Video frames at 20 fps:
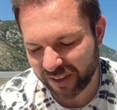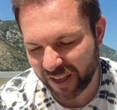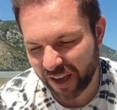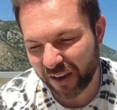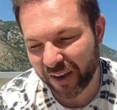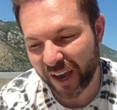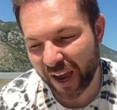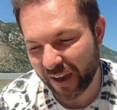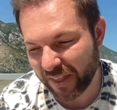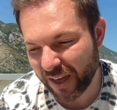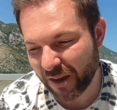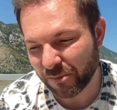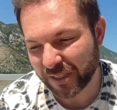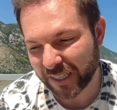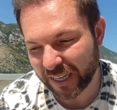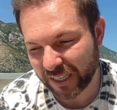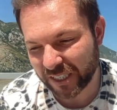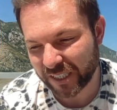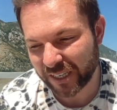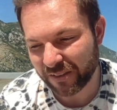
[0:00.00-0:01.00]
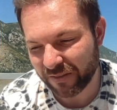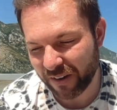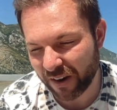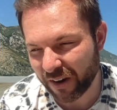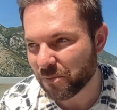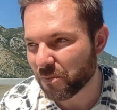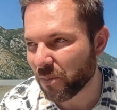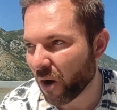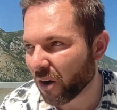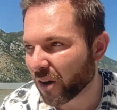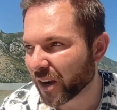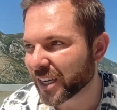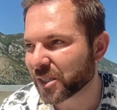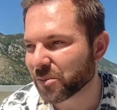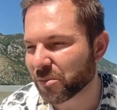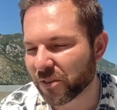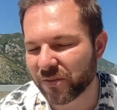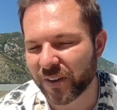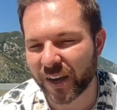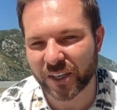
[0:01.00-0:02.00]
Okay, that was actually a very
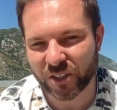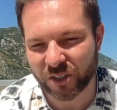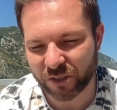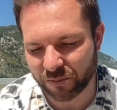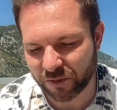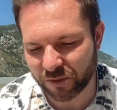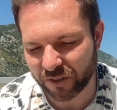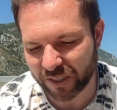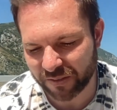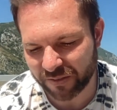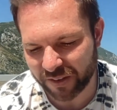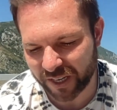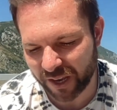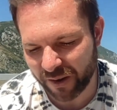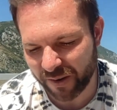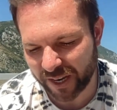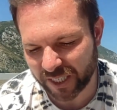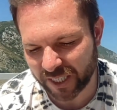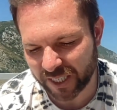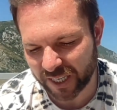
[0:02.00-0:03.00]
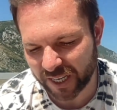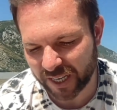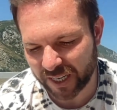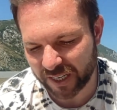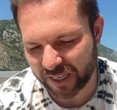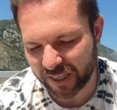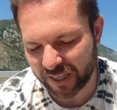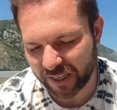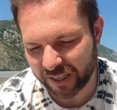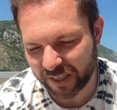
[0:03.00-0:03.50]
polished professional music video, actually.